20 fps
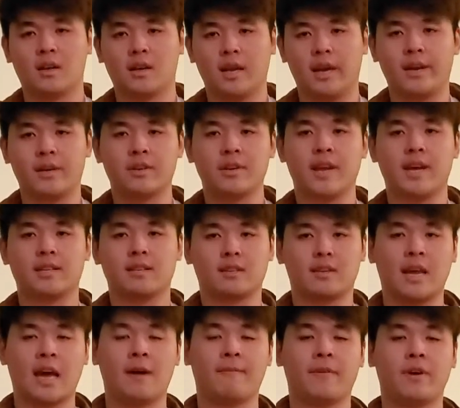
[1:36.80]
Internet
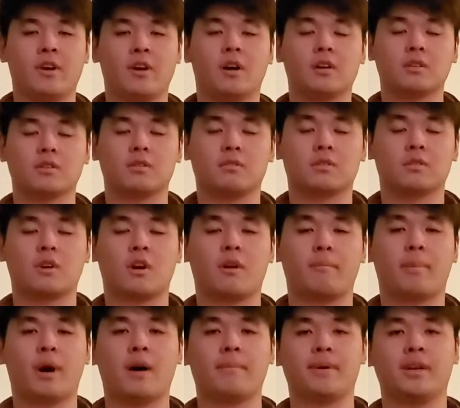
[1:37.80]
cafe also
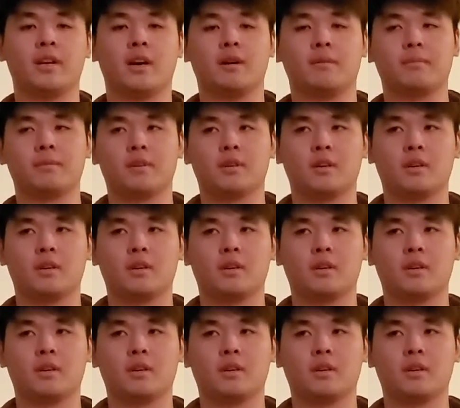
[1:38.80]
started popping up.